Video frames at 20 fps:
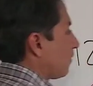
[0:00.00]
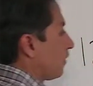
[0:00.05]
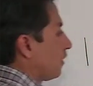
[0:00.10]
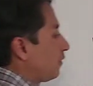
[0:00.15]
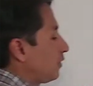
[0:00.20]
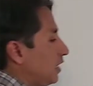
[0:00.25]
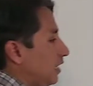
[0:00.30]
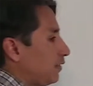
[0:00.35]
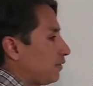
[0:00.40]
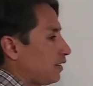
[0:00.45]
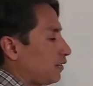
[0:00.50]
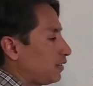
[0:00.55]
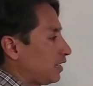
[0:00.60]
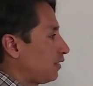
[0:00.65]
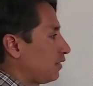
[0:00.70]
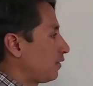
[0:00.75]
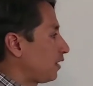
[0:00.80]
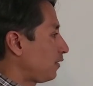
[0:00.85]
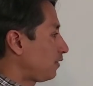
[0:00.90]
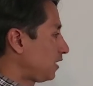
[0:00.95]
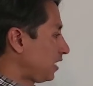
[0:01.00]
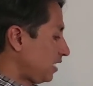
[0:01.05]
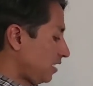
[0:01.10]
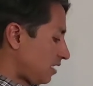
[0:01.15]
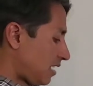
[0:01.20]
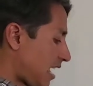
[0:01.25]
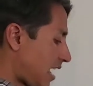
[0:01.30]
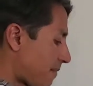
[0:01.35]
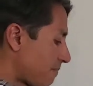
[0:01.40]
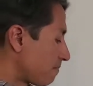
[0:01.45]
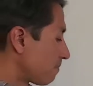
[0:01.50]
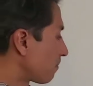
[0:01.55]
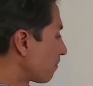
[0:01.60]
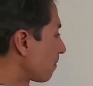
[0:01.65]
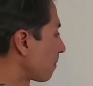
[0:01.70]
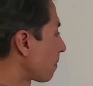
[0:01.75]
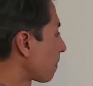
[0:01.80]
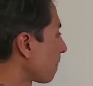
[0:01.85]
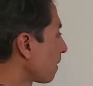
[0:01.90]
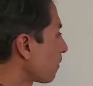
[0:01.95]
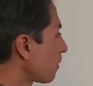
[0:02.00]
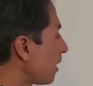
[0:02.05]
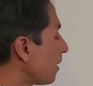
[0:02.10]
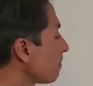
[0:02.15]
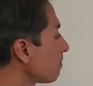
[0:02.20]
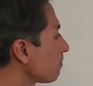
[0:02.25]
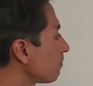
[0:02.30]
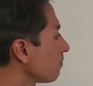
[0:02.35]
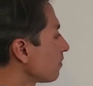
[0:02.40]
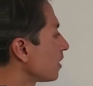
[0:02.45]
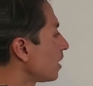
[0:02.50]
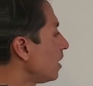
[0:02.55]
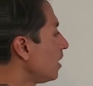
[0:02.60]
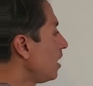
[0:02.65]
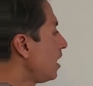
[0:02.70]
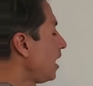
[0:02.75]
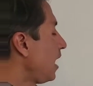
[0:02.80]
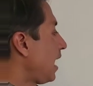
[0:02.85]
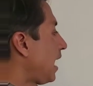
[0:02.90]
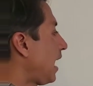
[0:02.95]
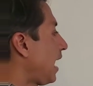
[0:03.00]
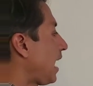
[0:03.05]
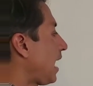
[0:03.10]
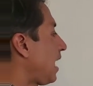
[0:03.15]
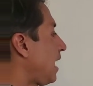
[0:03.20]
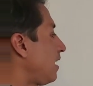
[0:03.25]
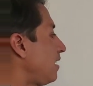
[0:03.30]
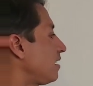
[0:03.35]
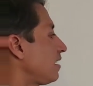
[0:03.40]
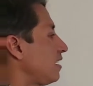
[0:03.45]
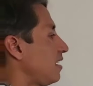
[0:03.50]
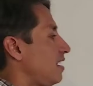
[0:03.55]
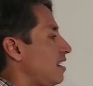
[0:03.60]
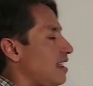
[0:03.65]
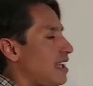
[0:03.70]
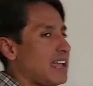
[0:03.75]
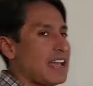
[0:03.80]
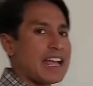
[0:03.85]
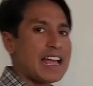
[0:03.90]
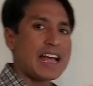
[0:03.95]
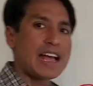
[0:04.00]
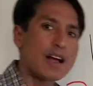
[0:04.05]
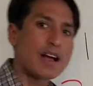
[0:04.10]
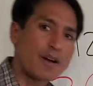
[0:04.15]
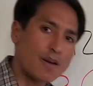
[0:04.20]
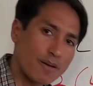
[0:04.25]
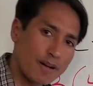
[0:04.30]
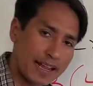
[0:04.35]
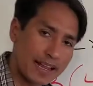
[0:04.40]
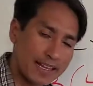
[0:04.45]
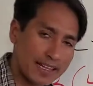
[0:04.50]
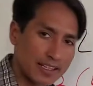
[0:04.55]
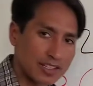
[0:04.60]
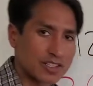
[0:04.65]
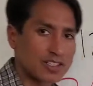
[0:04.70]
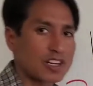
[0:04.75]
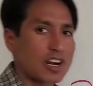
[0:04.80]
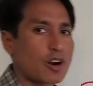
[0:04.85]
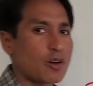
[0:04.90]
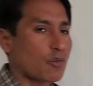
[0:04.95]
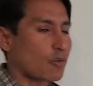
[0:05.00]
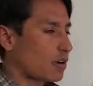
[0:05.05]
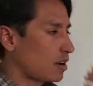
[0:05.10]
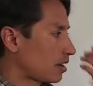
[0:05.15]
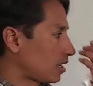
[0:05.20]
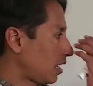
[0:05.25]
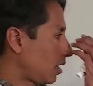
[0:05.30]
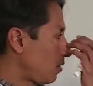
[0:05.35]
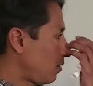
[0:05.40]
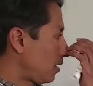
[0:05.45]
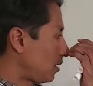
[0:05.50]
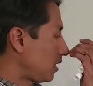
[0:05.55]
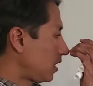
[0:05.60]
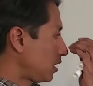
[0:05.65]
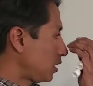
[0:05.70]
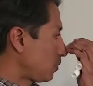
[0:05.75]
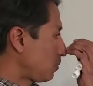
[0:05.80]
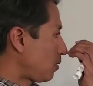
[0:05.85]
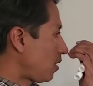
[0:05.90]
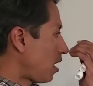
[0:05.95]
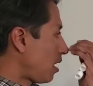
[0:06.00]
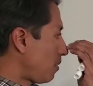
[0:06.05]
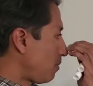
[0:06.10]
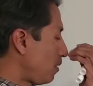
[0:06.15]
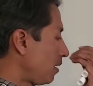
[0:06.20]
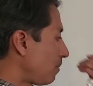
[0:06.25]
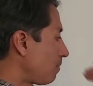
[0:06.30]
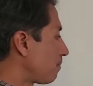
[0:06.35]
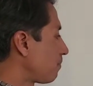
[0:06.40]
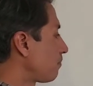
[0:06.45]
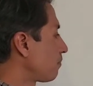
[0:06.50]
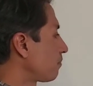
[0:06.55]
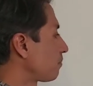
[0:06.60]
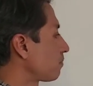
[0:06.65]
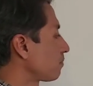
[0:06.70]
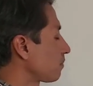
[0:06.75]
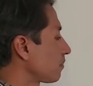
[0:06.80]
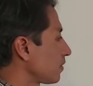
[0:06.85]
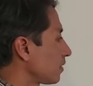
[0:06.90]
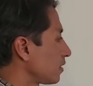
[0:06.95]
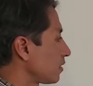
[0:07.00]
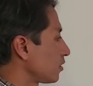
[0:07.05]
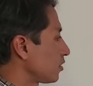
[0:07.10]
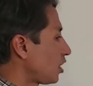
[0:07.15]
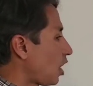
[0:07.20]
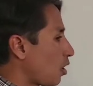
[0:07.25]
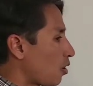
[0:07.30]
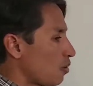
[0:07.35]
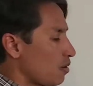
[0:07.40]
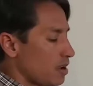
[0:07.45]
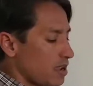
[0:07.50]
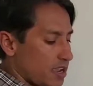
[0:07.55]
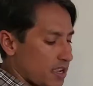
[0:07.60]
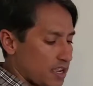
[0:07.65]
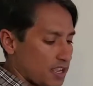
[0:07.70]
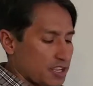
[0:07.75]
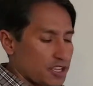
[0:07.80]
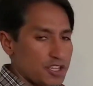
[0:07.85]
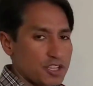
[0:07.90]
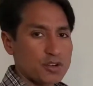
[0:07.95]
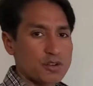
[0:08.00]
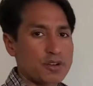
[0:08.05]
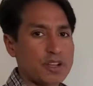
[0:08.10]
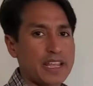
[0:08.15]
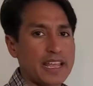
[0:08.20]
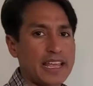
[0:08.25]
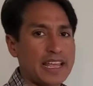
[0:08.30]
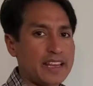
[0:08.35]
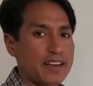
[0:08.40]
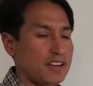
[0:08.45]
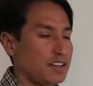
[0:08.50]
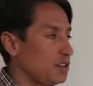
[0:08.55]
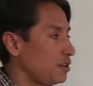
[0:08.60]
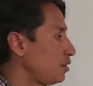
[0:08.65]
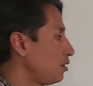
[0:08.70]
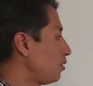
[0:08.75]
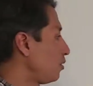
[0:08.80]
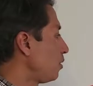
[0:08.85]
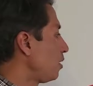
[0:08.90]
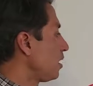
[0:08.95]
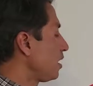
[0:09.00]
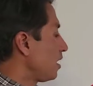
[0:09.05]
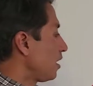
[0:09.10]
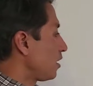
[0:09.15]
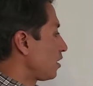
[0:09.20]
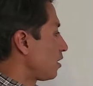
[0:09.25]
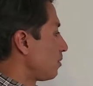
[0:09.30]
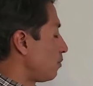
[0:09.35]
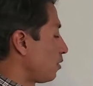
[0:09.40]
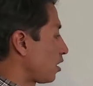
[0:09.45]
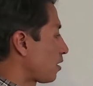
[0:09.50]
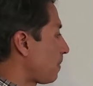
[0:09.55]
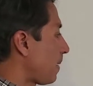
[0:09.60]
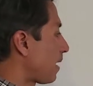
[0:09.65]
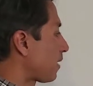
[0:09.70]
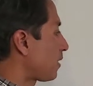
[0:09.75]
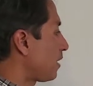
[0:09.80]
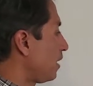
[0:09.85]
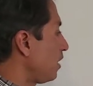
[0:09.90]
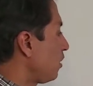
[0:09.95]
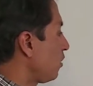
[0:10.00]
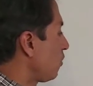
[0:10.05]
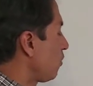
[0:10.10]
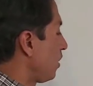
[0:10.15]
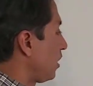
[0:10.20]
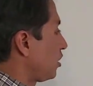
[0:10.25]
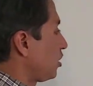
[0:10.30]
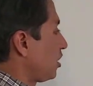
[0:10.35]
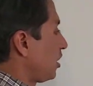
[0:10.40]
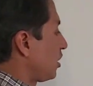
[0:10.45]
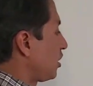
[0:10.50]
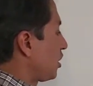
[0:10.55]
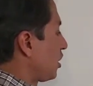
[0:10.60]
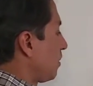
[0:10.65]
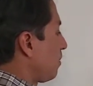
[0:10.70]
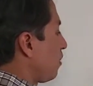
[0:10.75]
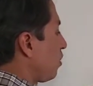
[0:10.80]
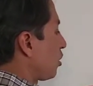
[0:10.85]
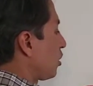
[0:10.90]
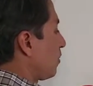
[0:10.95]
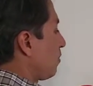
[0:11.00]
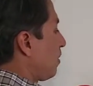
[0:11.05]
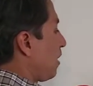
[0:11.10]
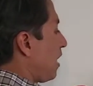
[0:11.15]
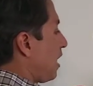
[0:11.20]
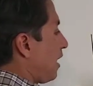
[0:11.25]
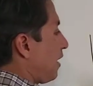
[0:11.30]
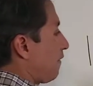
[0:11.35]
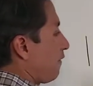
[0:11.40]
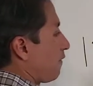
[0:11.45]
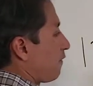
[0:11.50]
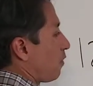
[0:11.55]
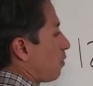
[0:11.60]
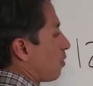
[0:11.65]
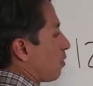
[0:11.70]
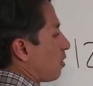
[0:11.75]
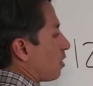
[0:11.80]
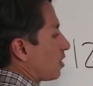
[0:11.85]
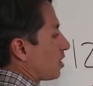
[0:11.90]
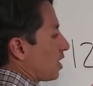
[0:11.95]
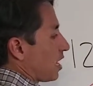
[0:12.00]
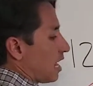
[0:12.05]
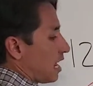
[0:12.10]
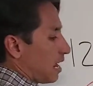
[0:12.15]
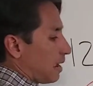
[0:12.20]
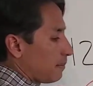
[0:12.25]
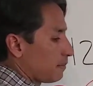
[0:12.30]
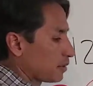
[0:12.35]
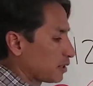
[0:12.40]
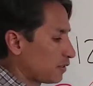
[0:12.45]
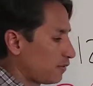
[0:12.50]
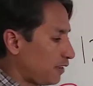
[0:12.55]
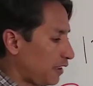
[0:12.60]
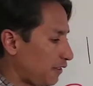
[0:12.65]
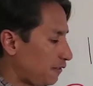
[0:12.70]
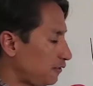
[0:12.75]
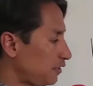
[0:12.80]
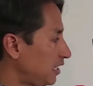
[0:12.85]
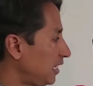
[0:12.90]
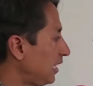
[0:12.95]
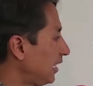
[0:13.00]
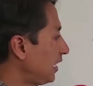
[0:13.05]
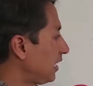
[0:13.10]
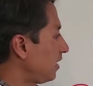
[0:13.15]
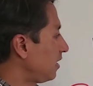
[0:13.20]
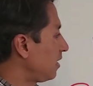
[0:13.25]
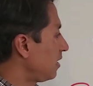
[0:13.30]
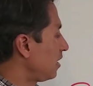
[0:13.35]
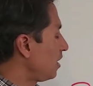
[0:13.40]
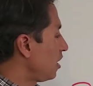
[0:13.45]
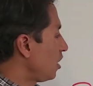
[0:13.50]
15, yeah. Okay. And now I can start working with this problem. So you can do the book method, which is to multiply 4 times 15,